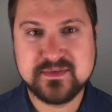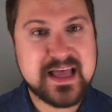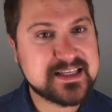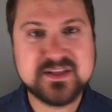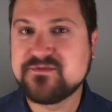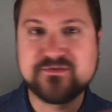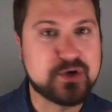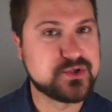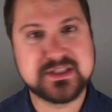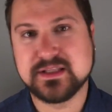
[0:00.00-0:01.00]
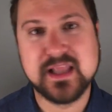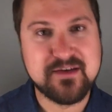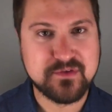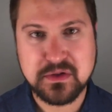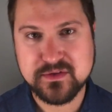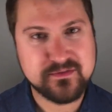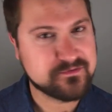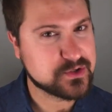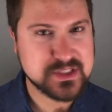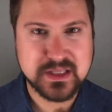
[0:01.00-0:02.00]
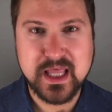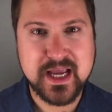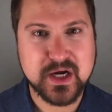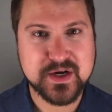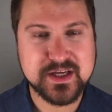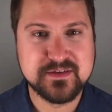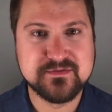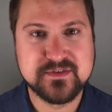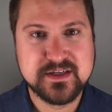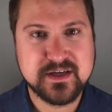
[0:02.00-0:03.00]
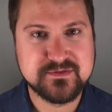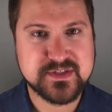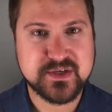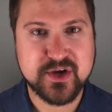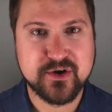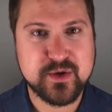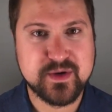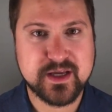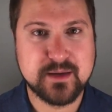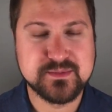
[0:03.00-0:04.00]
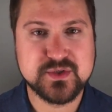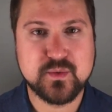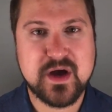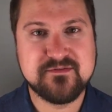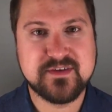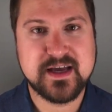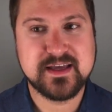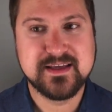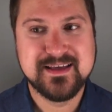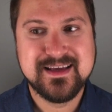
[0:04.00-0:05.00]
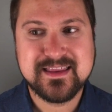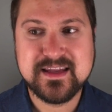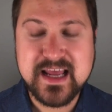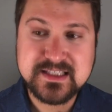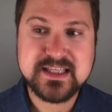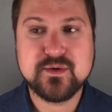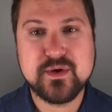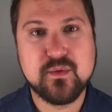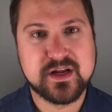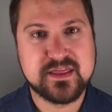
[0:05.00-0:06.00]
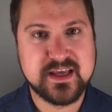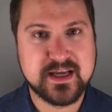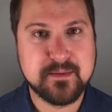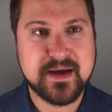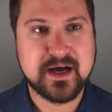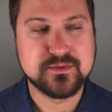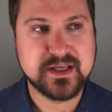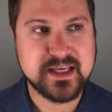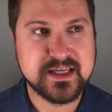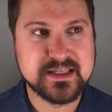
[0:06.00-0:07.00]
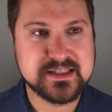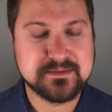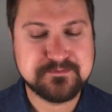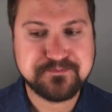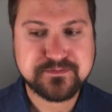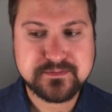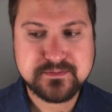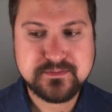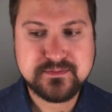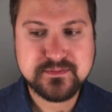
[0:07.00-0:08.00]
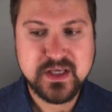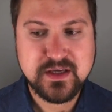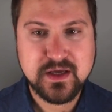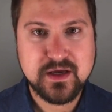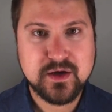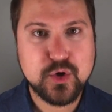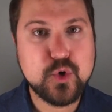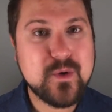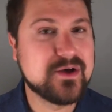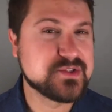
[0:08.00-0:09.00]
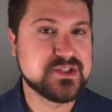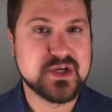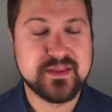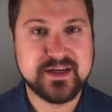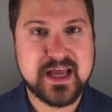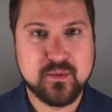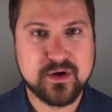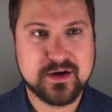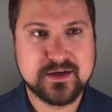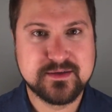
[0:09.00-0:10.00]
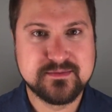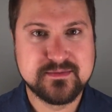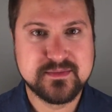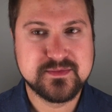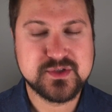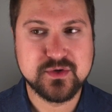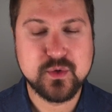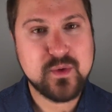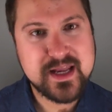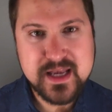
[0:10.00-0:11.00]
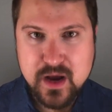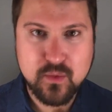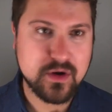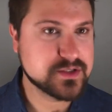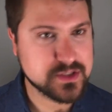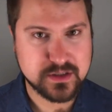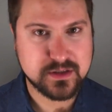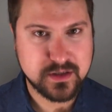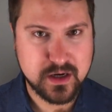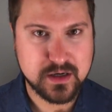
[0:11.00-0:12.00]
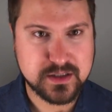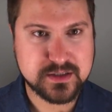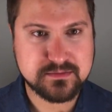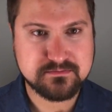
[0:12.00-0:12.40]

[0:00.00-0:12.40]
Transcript: that's the first level, first layer of security when it comes to Wi-Fi. The next thing we want to think about is who else is on the network. So the way networks are